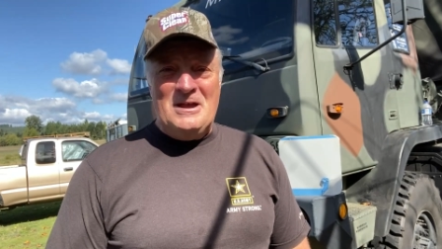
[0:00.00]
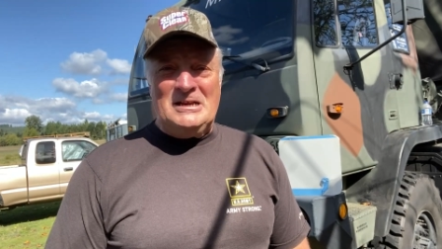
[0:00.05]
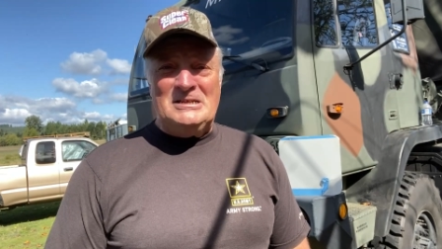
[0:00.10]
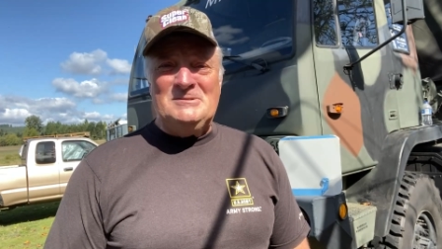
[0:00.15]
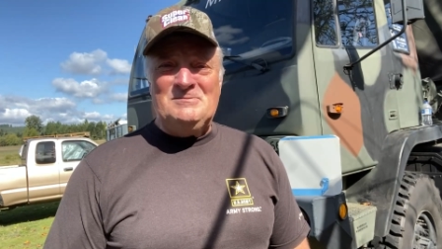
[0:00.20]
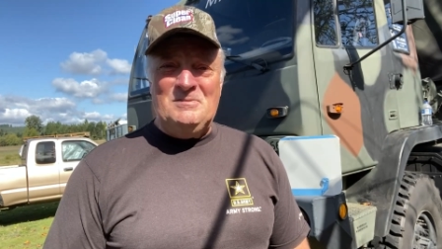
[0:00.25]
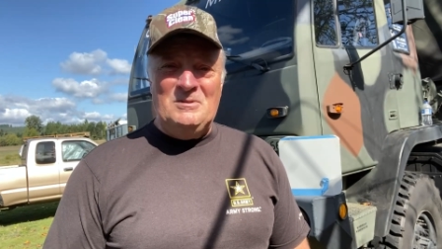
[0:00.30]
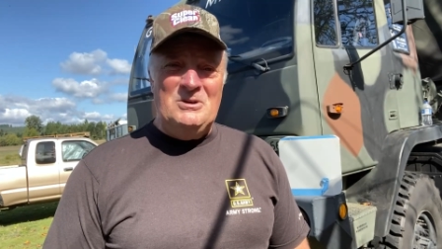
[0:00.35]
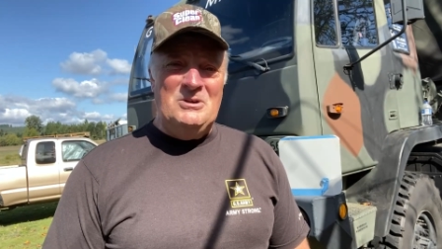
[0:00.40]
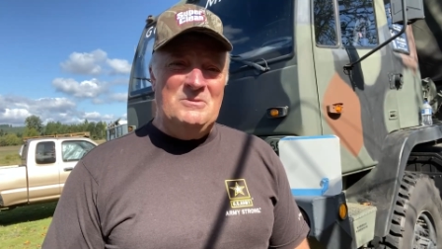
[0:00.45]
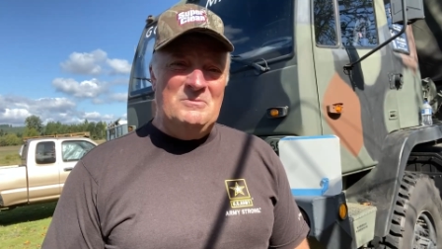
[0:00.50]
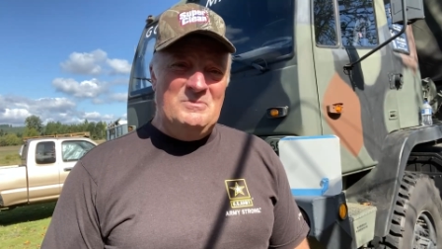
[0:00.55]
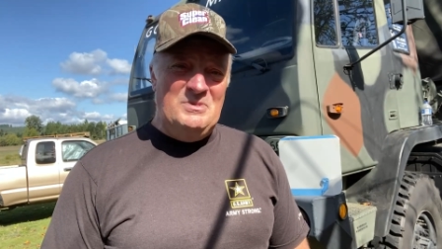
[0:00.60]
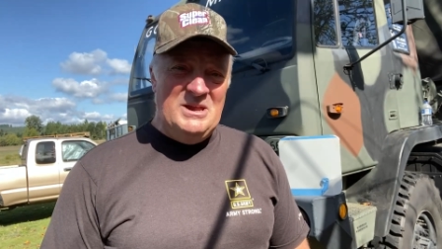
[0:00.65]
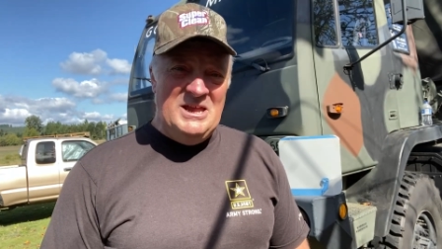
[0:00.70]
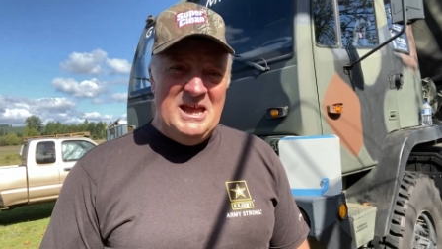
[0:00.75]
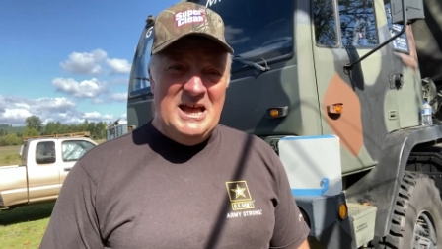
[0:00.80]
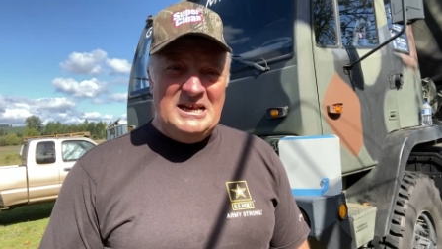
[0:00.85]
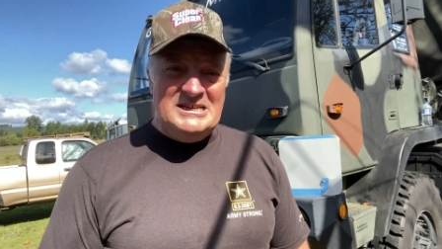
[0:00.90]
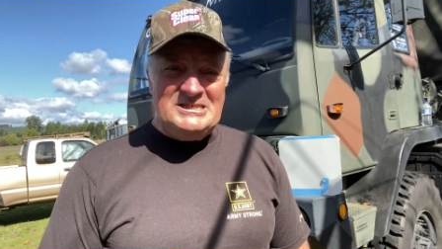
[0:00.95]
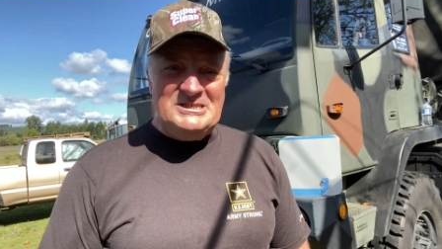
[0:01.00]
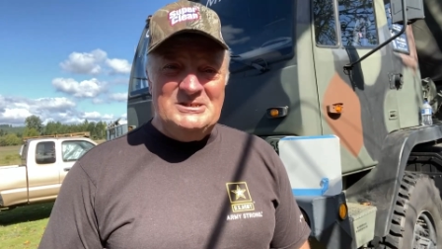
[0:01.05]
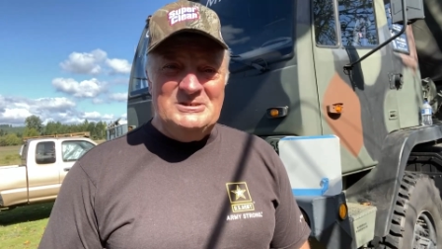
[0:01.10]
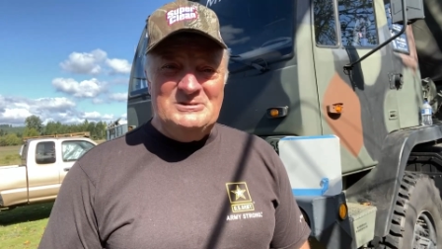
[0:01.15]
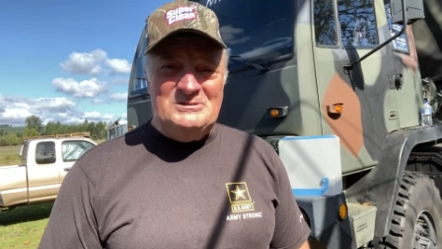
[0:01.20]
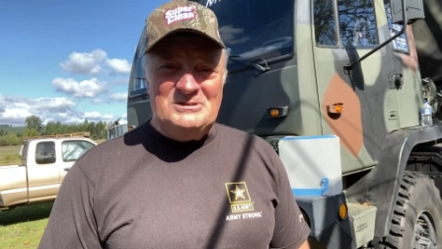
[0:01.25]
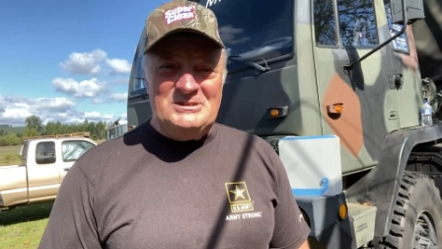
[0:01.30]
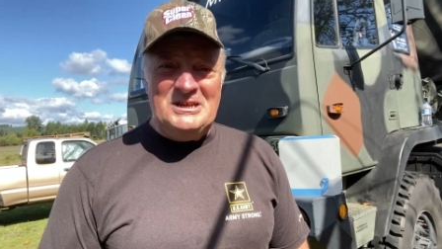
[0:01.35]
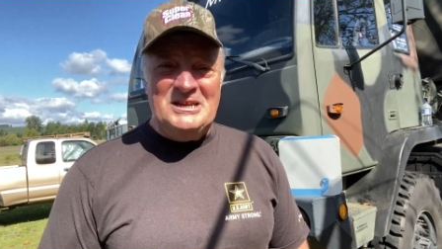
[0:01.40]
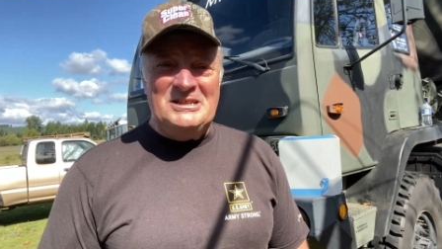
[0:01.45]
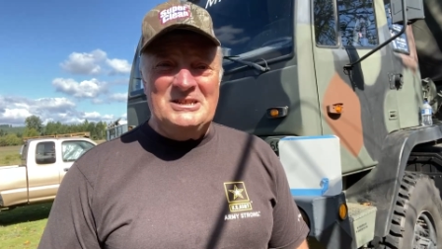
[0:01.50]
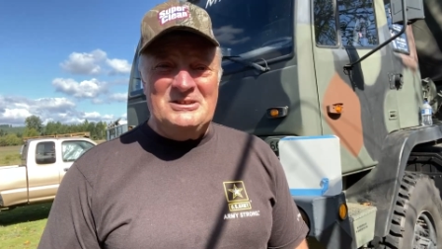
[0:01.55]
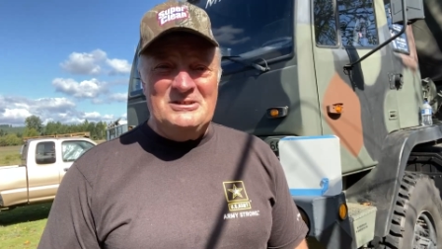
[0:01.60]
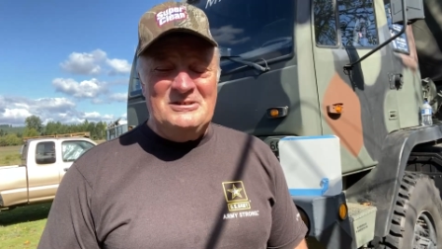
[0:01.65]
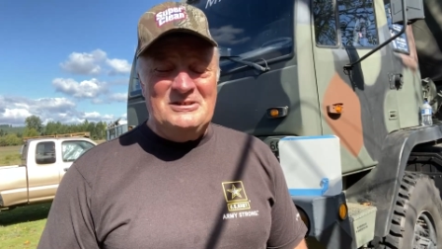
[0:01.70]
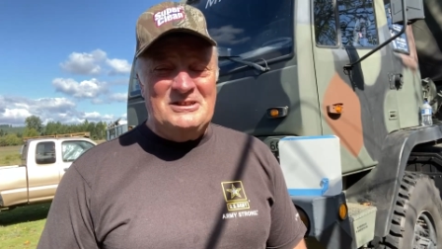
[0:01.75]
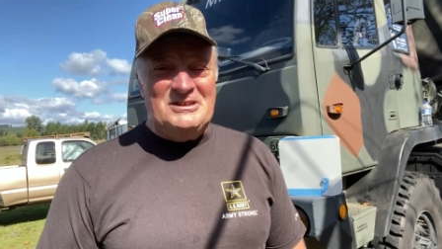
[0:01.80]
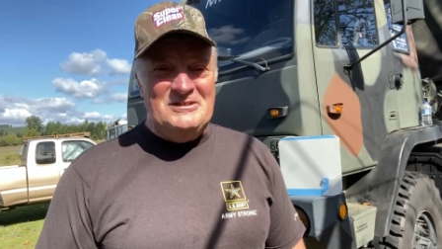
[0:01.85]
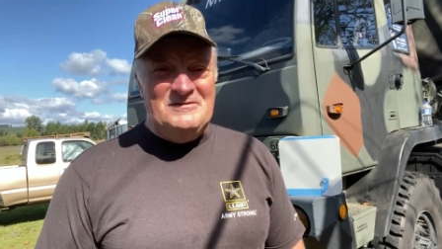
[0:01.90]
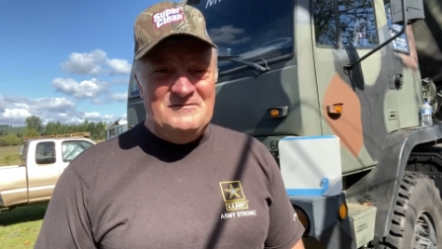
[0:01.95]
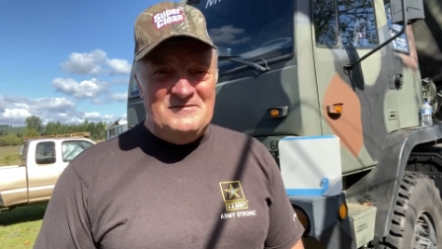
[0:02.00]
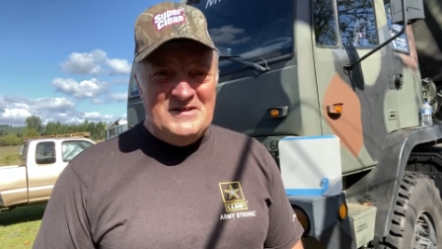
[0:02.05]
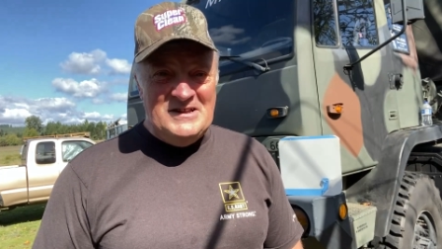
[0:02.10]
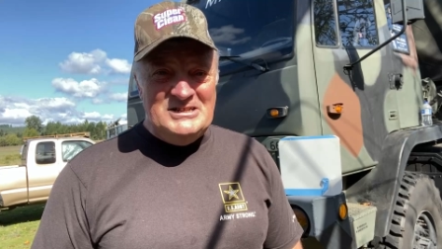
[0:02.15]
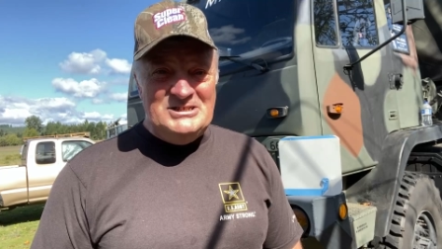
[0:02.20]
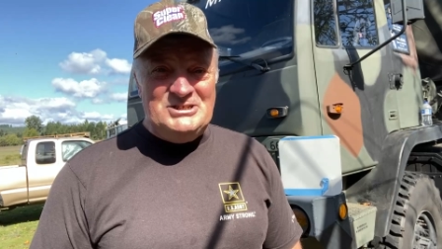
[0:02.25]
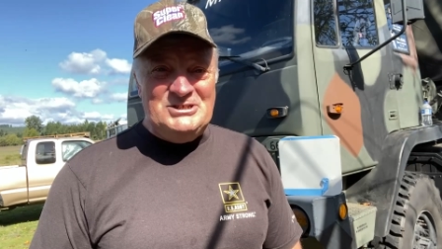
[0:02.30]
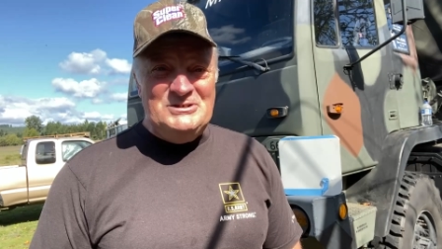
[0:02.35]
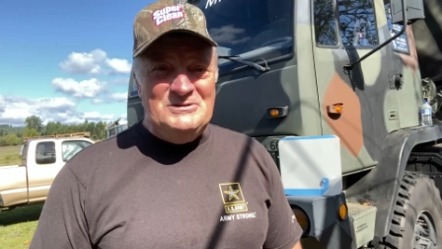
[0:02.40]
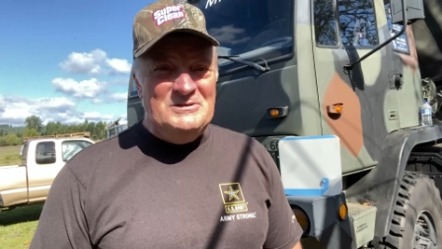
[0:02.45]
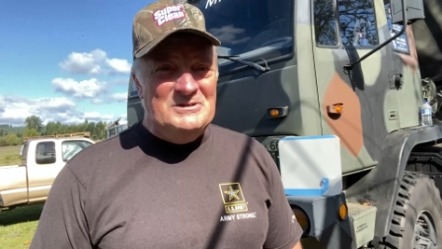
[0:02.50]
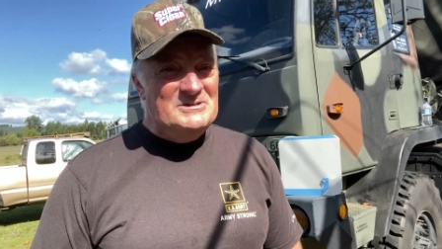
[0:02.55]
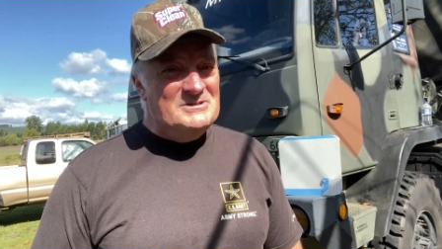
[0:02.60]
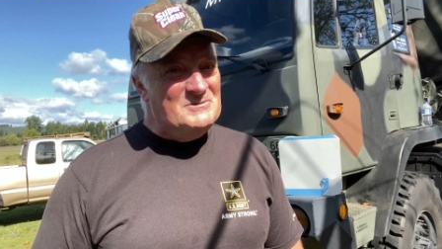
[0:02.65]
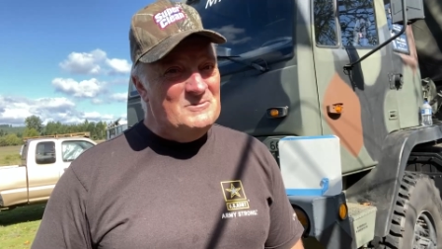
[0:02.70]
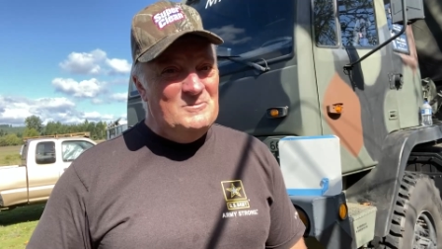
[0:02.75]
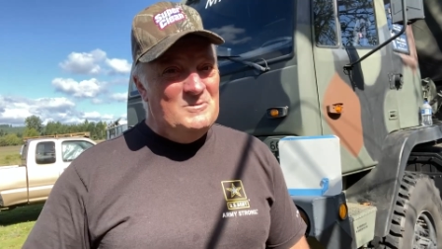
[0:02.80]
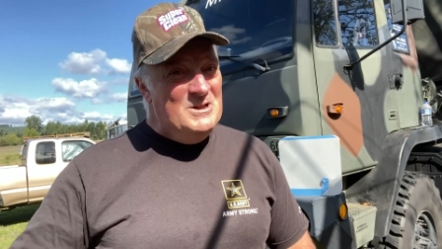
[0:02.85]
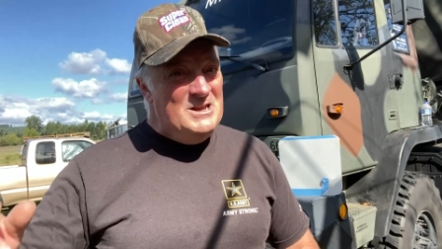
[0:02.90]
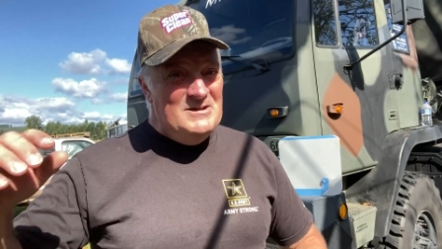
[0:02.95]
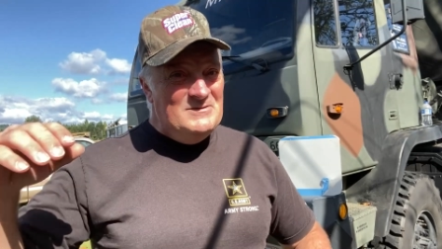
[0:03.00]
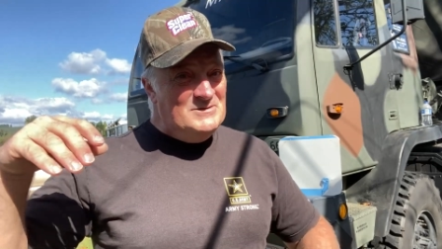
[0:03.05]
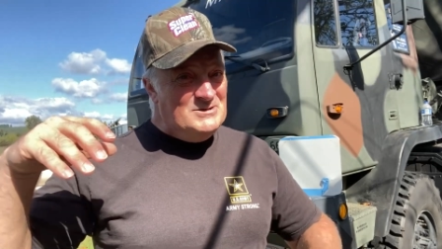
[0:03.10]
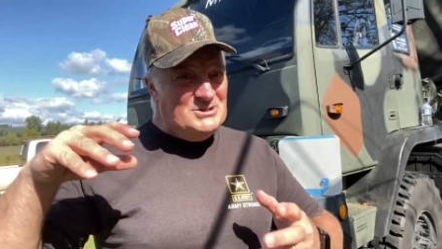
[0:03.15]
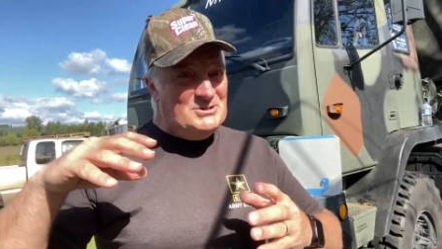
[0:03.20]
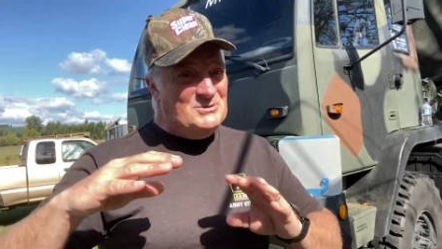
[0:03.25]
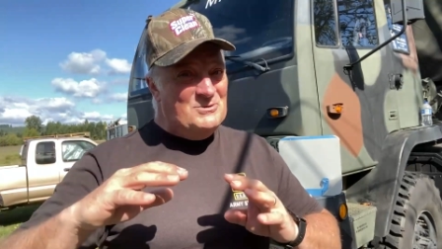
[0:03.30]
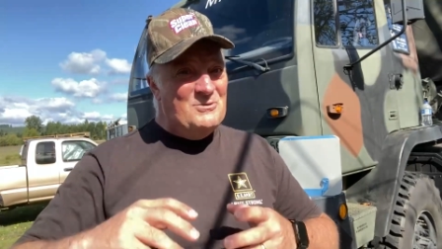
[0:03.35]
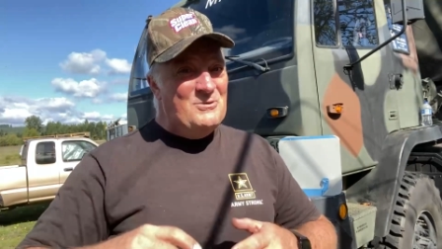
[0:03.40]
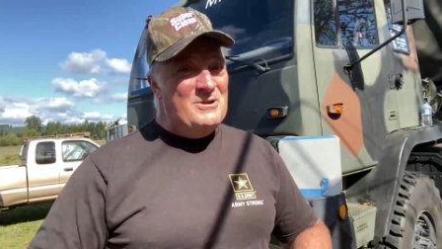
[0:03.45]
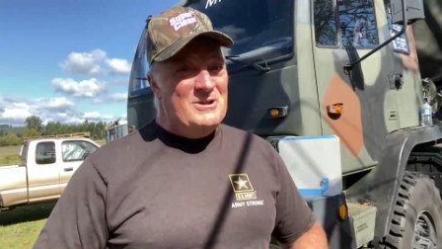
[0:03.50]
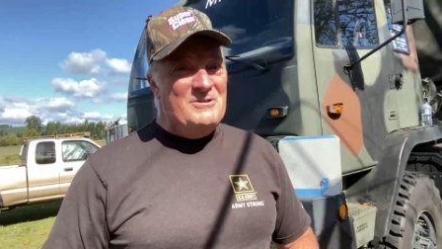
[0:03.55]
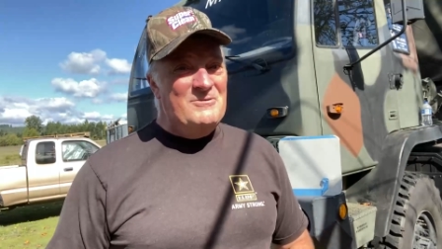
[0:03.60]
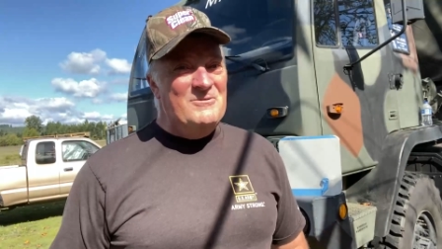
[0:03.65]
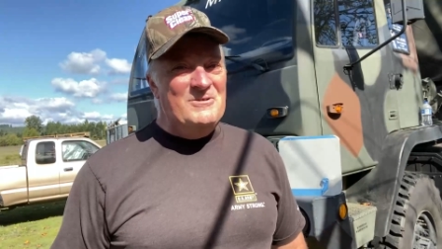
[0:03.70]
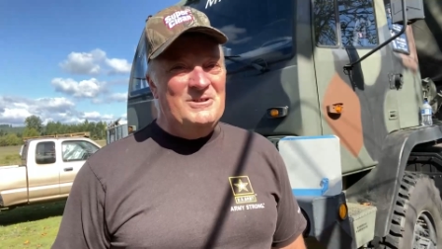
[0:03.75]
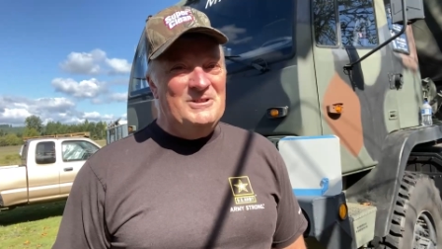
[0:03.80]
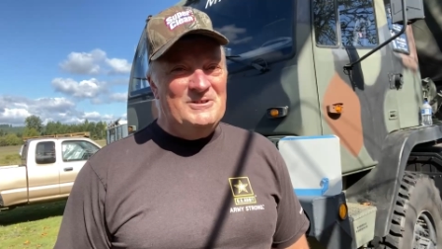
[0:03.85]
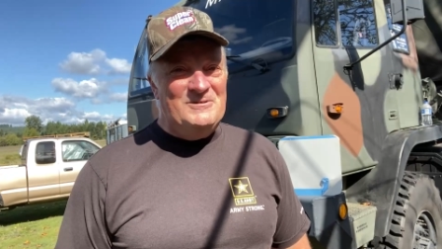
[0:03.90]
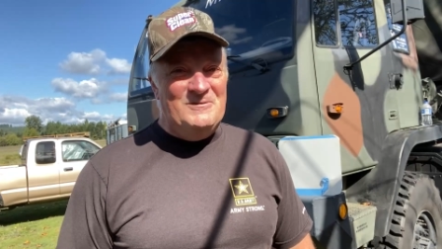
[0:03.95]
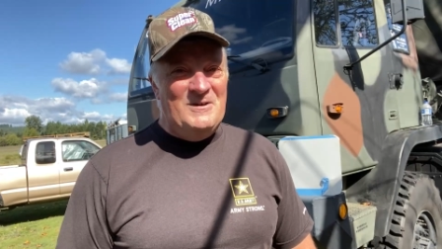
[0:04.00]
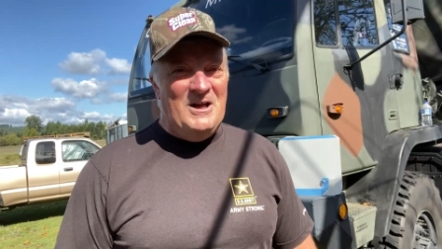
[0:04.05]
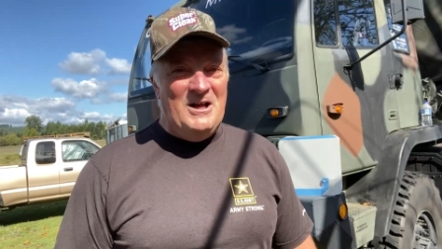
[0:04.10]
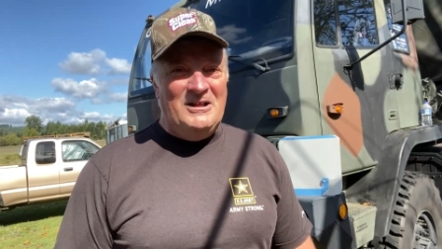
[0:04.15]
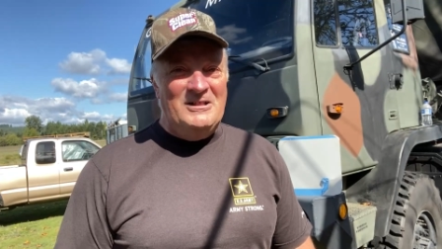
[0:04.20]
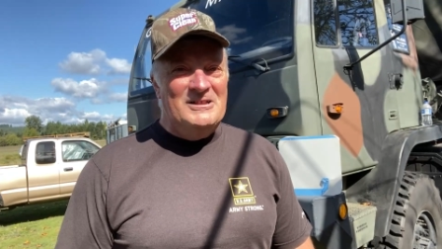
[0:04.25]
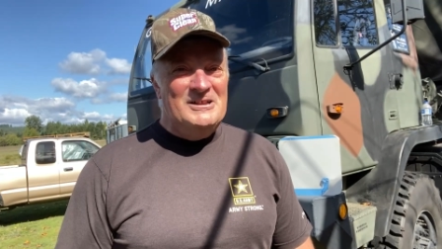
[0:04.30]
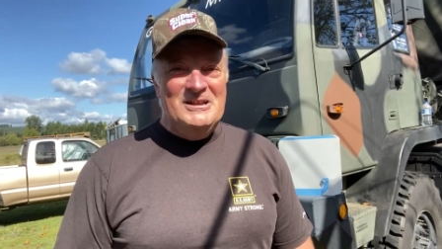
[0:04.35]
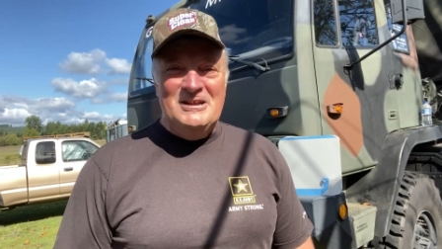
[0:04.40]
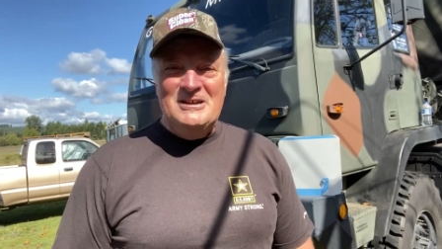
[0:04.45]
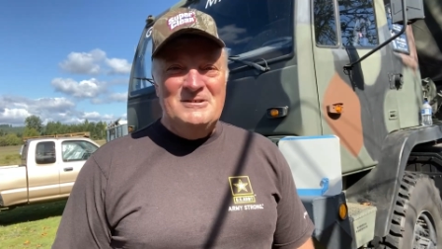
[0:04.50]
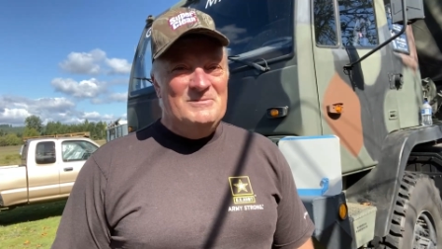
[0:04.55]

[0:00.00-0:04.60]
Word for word: expert BSers that could convince you and weave a story really well,